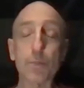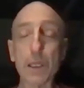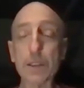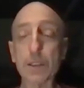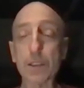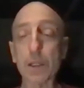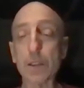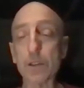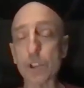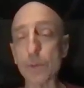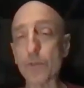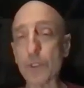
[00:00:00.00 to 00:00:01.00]
based
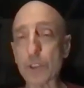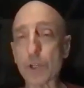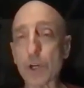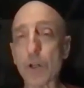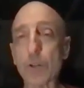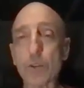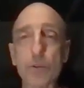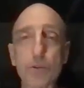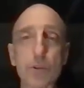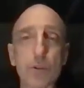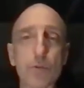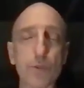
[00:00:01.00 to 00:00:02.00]
on Jim Fitzgerald,
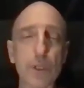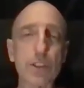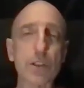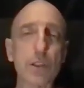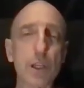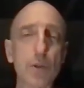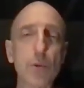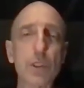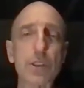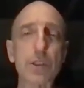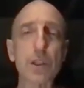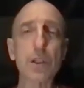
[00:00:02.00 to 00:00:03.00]
who's the forensic
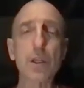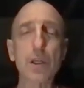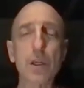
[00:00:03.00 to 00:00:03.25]
linguistic